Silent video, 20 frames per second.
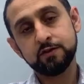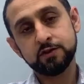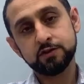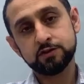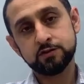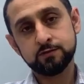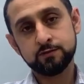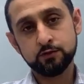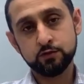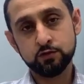
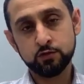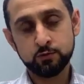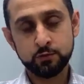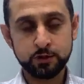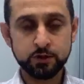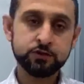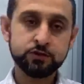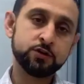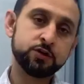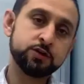First of all,
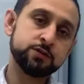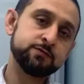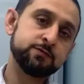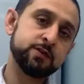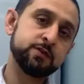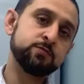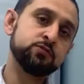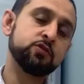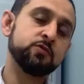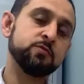when you
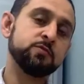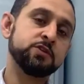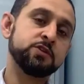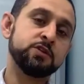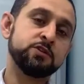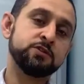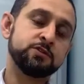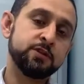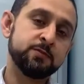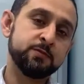transfer a
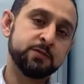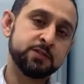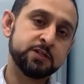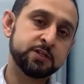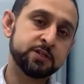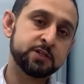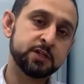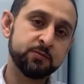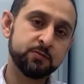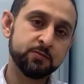property into a
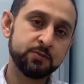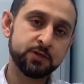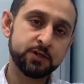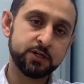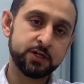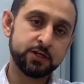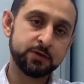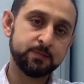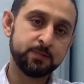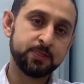limited
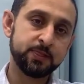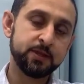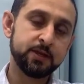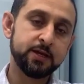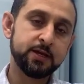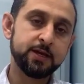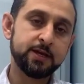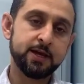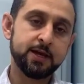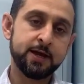company,
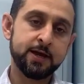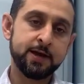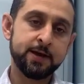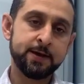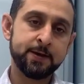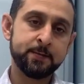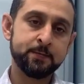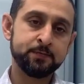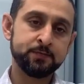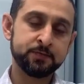
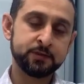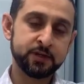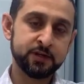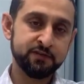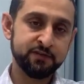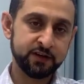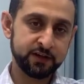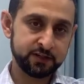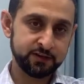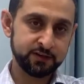
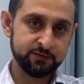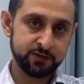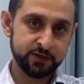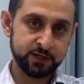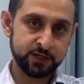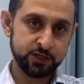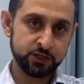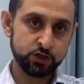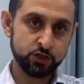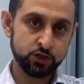
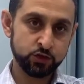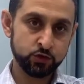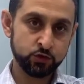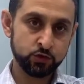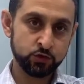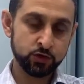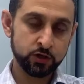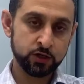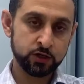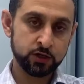effectively
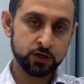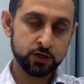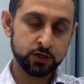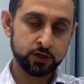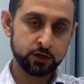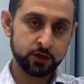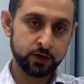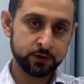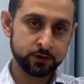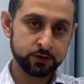you
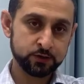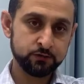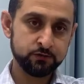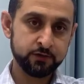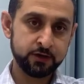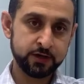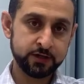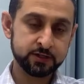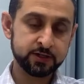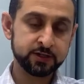are going to
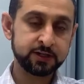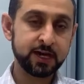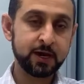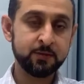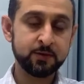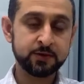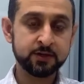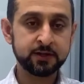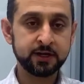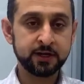raise a
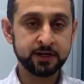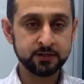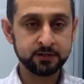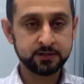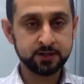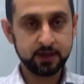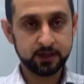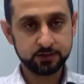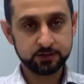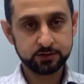capital gains
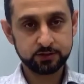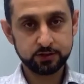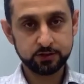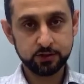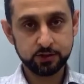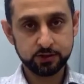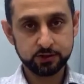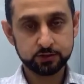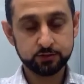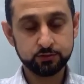tax
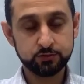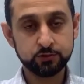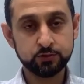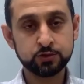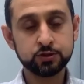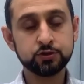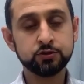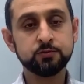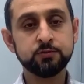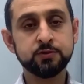charge,
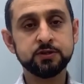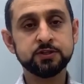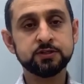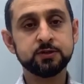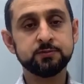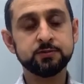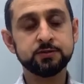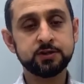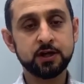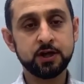which could be
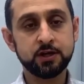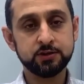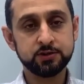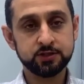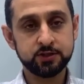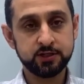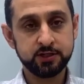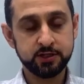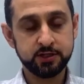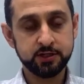
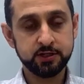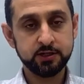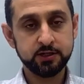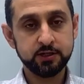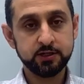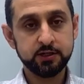substantial